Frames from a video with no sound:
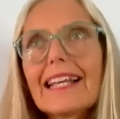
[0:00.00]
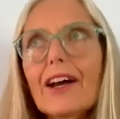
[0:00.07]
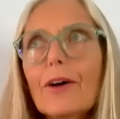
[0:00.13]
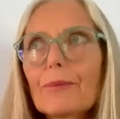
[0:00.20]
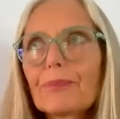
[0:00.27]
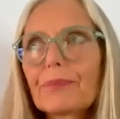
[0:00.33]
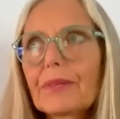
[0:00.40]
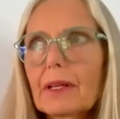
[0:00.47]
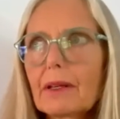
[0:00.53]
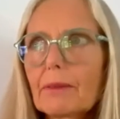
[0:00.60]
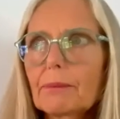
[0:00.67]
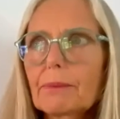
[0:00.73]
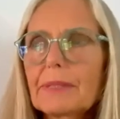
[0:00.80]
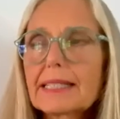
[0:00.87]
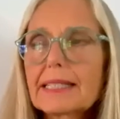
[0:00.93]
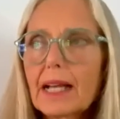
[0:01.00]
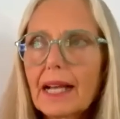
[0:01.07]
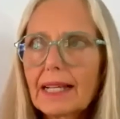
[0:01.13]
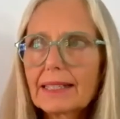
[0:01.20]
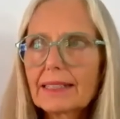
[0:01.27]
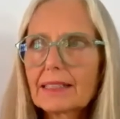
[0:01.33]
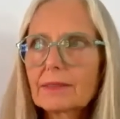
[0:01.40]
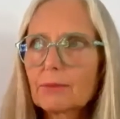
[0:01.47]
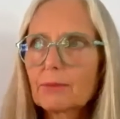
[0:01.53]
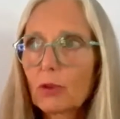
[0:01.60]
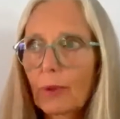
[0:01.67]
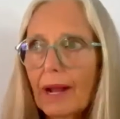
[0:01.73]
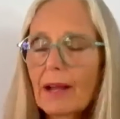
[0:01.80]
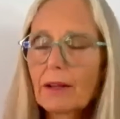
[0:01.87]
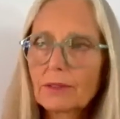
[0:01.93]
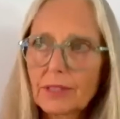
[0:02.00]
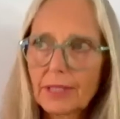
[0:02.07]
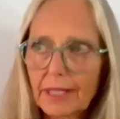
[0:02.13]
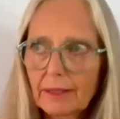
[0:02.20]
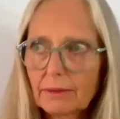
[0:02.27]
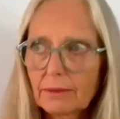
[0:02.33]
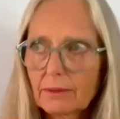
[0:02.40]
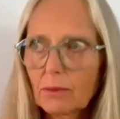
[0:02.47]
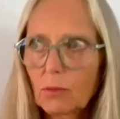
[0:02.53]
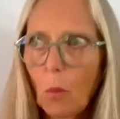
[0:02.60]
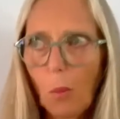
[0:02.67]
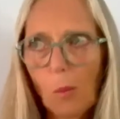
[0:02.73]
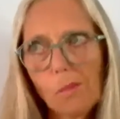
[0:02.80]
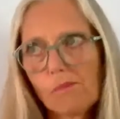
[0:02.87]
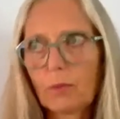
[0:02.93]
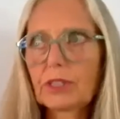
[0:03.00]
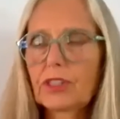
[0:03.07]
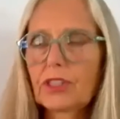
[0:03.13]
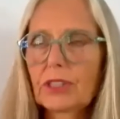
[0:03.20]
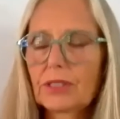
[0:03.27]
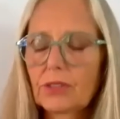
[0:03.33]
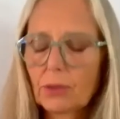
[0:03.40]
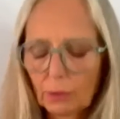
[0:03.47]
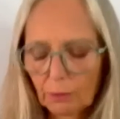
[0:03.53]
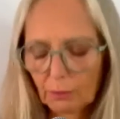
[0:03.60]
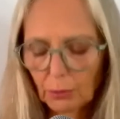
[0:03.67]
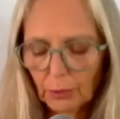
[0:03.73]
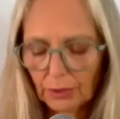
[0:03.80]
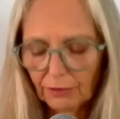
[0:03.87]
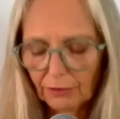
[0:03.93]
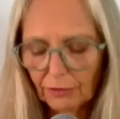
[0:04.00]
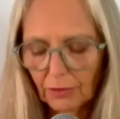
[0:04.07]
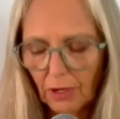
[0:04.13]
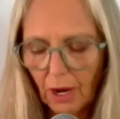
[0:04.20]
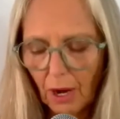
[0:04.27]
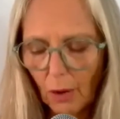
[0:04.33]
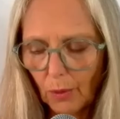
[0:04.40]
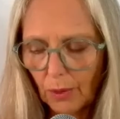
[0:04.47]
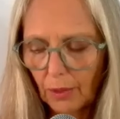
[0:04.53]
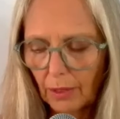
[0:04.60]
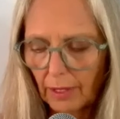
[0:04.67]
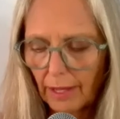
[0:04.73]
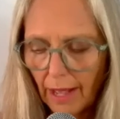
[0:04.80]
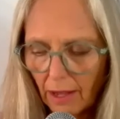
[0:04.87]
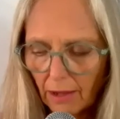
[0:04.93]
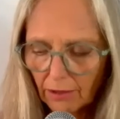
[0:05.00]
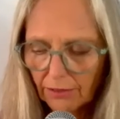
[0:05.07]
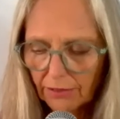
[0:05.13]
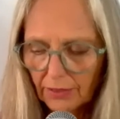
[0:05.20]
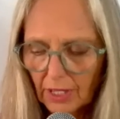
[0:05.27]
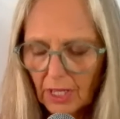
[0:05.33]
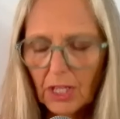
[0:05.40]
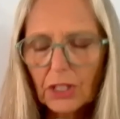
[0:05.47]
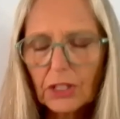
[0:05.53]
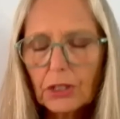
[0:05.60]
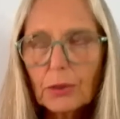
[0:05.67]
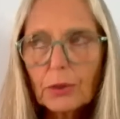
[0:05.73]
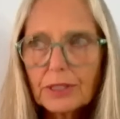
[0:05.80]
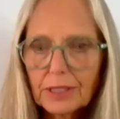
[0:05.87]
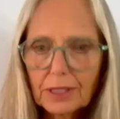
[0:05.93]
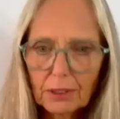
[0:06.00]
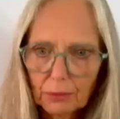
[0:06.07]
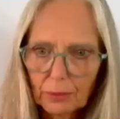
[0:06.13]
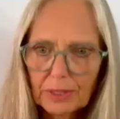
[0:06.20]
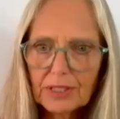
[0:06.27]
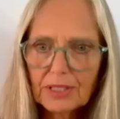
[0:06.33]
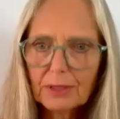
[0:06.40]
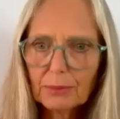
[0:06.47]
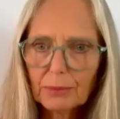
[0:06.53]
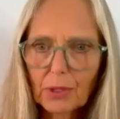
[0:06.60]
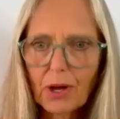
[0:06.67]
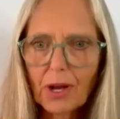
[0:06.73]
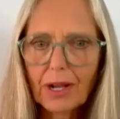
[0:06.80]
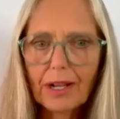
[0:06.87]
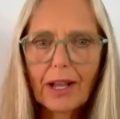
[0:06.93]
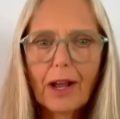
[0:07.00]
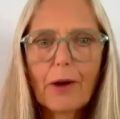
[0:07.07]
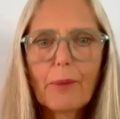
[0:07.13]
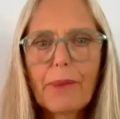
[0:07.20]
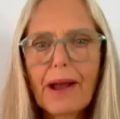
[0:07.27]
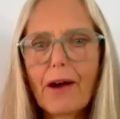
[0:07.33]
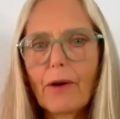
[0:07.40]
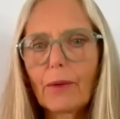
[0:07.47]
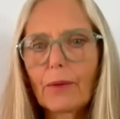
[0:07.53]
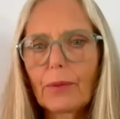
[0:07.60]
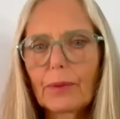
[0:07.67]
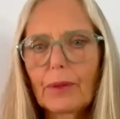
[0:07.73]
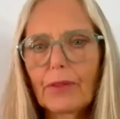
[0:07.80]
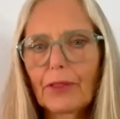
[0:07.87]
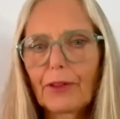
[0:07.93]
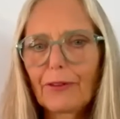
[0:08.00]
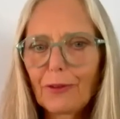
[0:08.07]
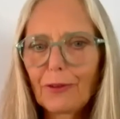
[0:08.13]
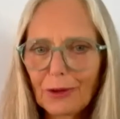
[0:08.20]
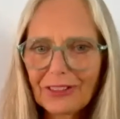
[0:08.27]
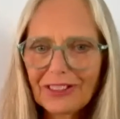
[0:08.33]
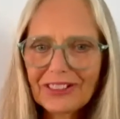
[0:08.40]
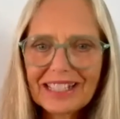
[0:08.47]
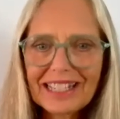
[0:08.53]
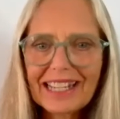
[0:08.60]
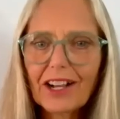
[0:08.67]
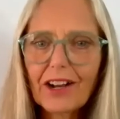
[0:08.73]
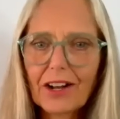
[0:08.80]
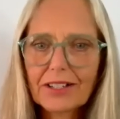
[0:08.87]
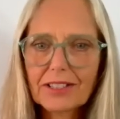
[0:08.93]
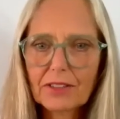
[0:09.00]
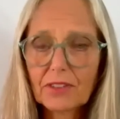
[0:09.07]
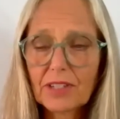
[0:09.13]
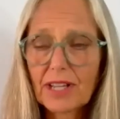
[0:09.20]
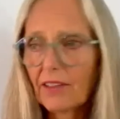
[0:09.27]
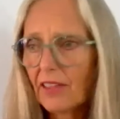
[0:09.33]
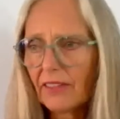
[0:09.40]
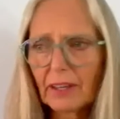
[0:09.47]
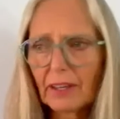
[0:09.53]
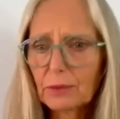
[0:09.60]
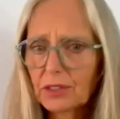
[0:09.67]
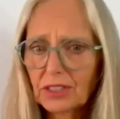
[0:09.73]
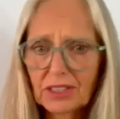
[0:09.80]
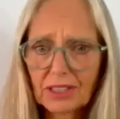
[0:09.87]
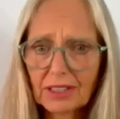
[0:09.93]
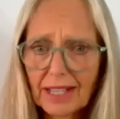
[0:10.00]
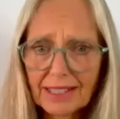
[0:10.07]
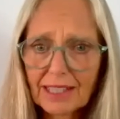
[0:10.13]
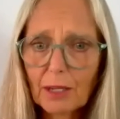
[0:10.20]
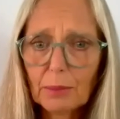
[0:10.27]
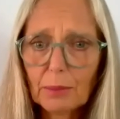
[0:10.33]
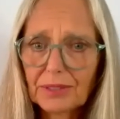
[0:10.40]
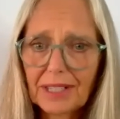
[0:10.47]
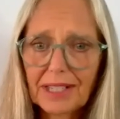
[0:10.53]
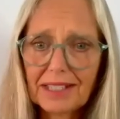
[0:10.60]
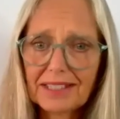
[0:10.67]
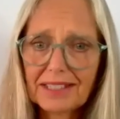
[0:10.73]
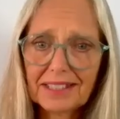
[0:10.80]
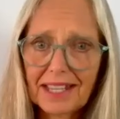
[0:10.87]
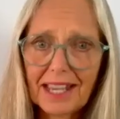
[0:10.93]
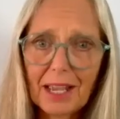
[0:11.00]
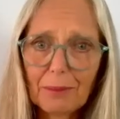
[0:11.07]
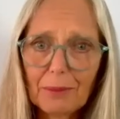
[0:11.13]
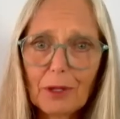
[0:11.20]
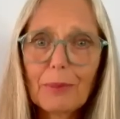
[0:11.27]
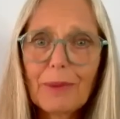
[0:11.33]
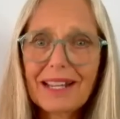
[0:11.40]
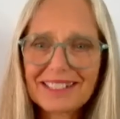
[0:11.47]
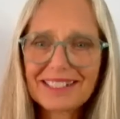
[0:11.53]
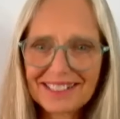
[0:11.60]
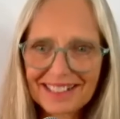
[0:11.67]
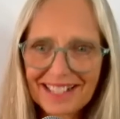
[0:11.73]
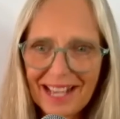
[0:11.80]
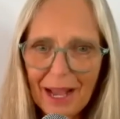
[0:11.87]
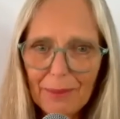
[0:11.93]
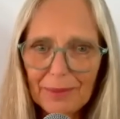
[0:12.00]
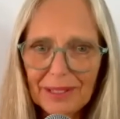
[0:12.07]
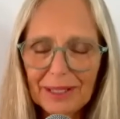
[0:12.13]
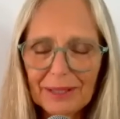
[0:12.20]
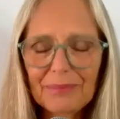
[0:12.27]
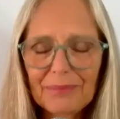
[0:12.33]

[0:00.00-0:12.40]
Now, besides grounding, which is so important for our health, you did a recent blog about the fourth leading cause of death. I think it was just the last couple of days it came, your medicine cabinet.